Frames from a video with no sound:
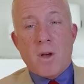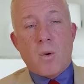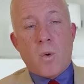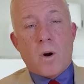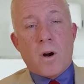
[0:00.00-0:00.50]

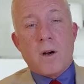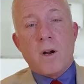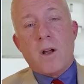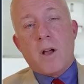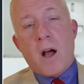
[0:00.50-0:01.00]
or
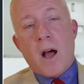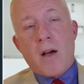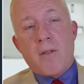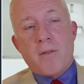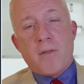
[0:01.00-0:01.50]

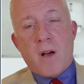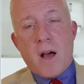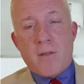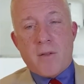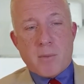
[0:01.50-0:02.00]
Uh,
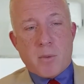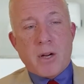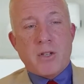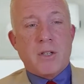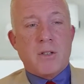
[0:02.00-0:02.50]
uh,
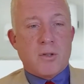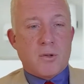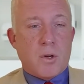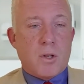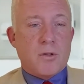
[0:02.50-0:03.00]
vibration
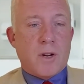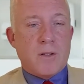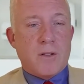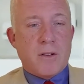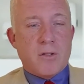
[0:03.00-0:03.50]
controlled
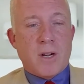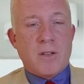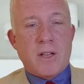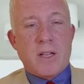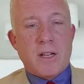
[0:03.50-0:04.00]

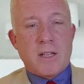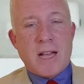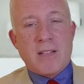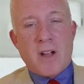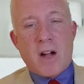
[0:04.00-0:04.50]
transient
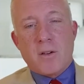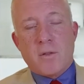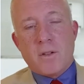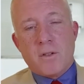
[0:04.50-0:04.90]
elastography.